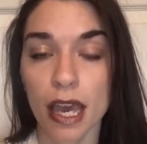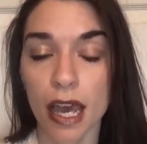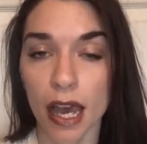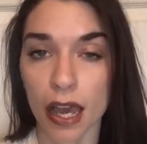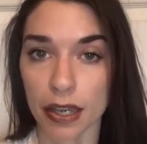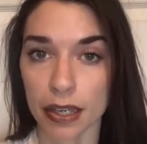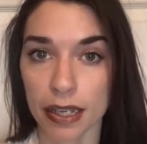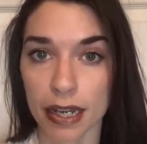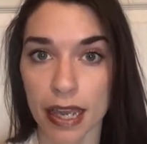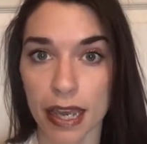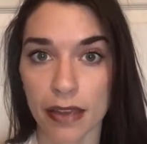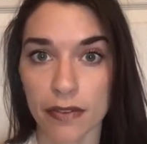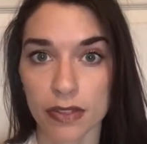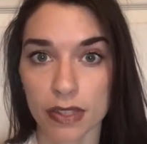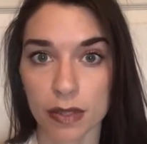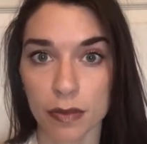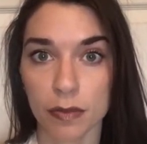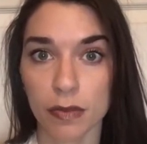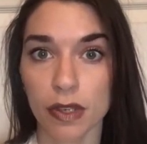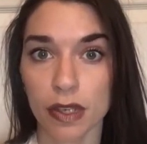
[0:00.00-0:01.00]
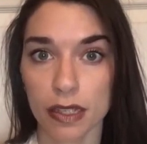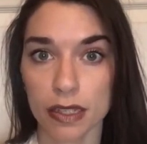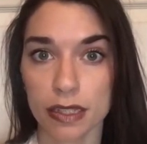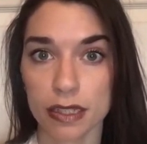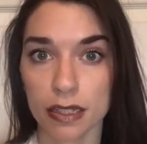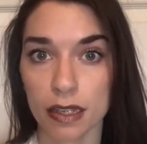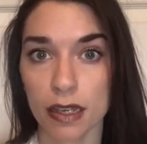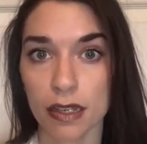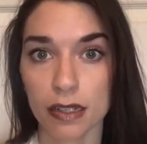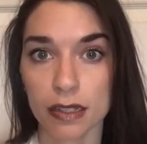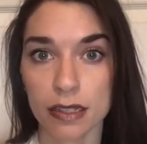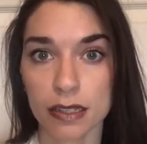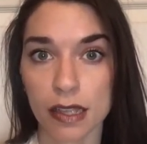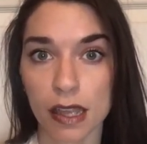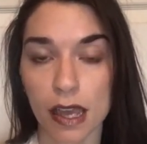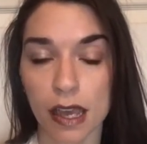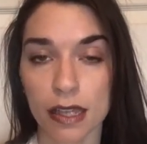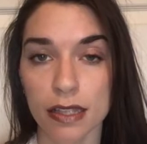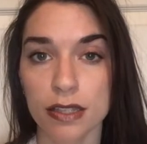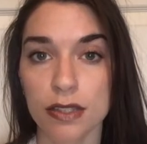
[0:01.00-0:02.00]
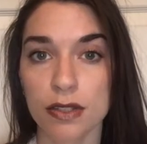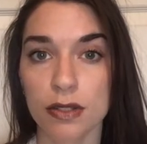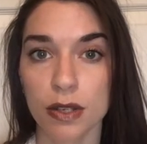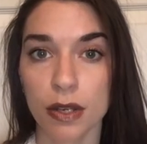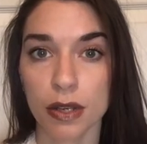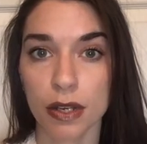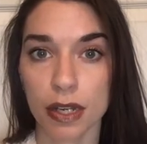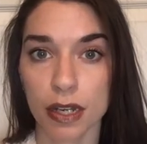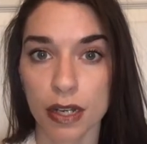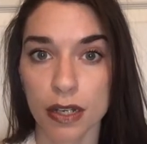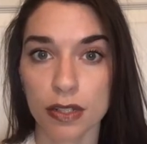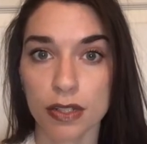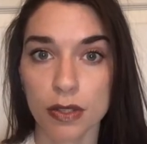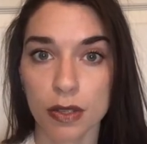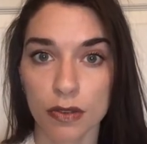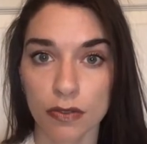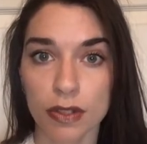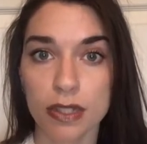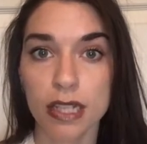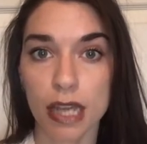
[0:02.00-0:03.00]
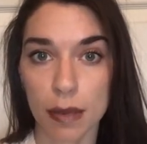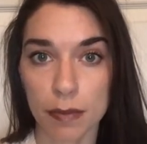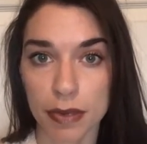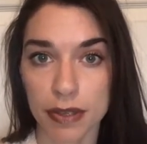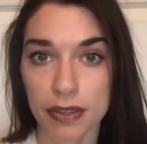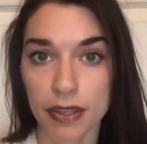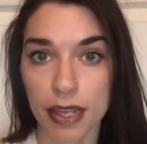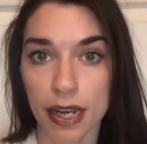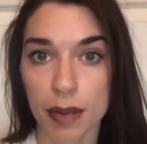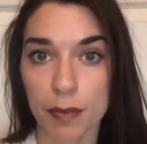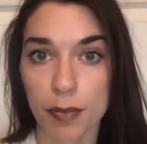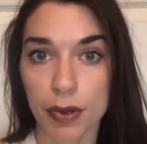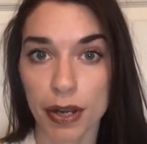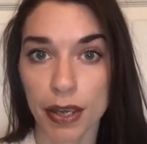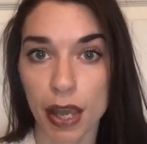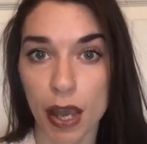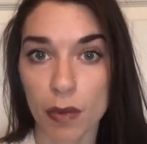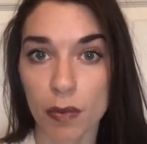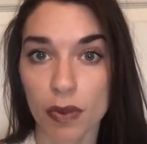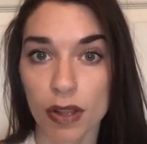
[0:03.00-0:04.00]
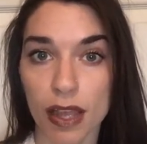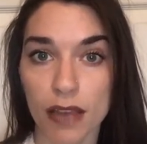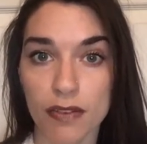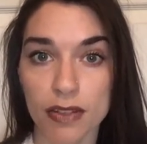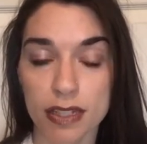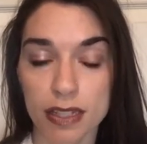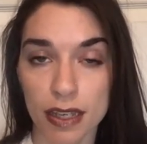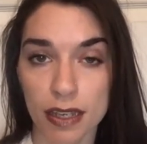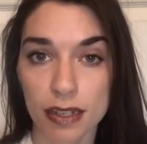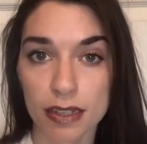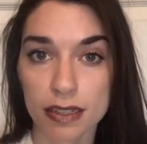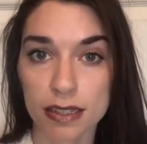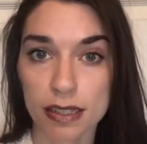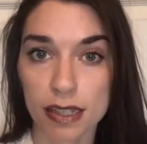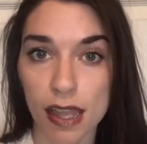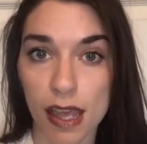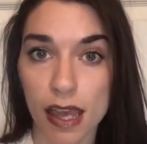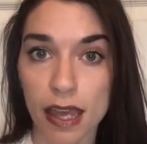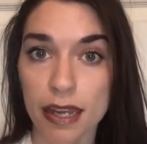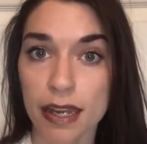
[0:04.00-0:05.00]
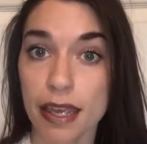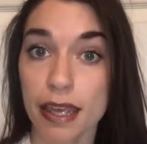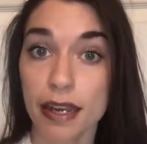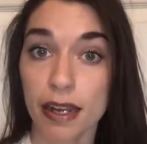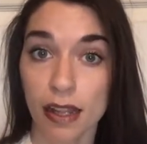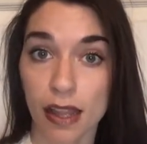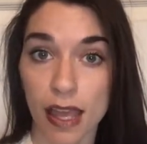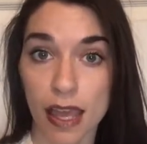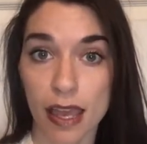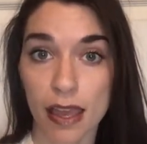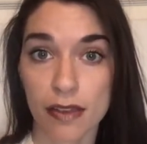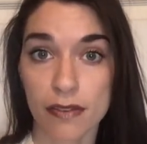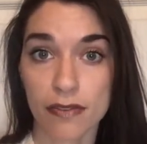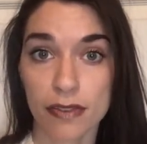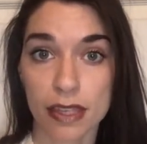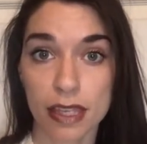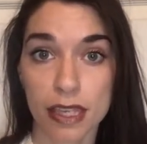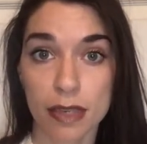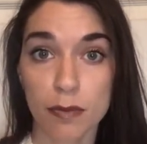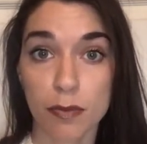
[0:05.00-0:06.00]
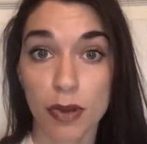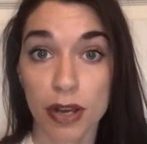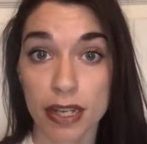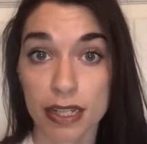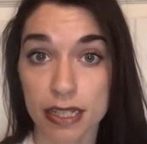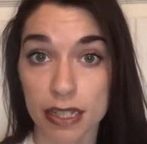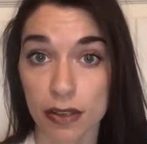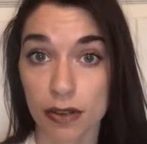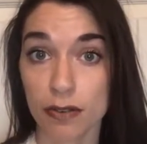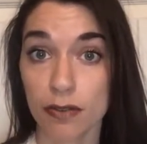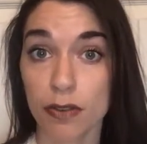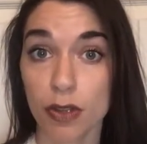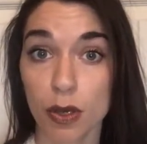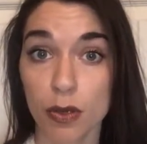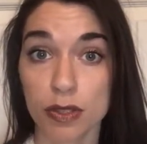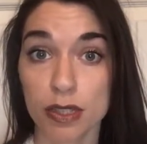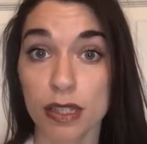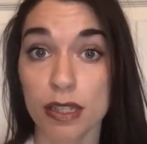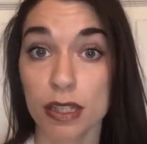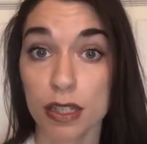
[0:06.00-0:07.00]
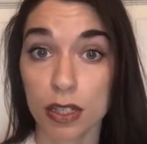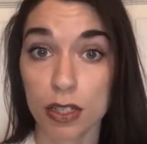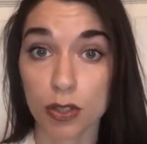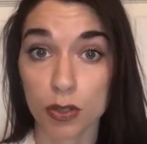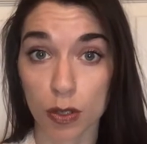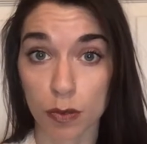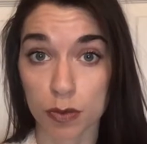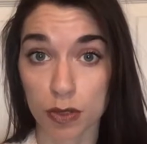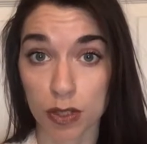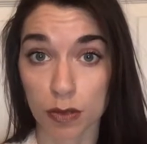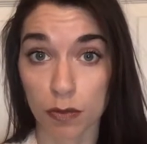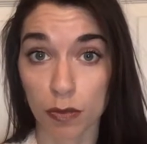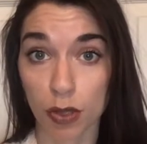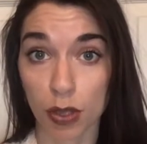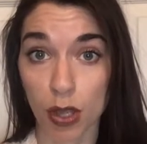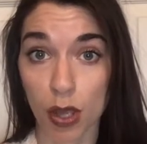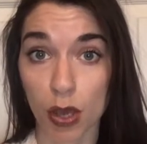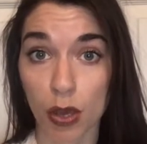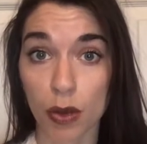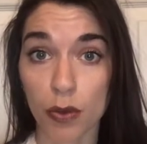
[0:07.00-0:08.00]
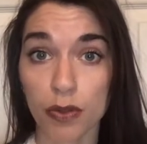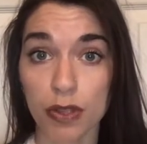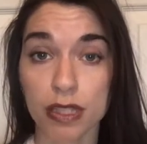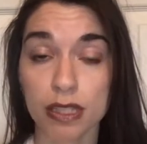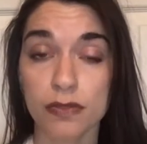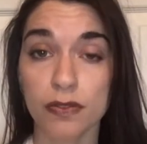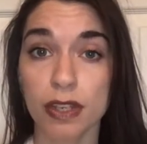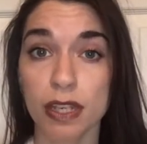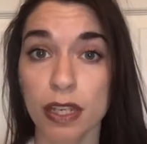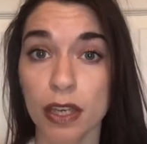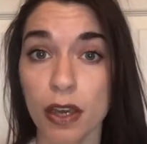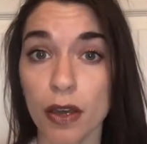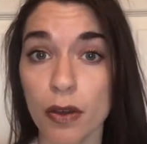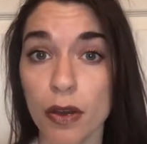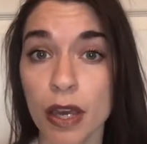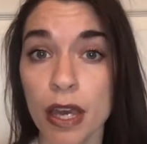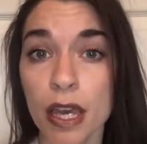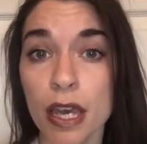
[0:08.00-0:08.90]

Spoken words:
I'm going to have some nice title slides throughout here, so every topic that I bring up will have a title slide, and I'll have the breakdown of those in the description below this video.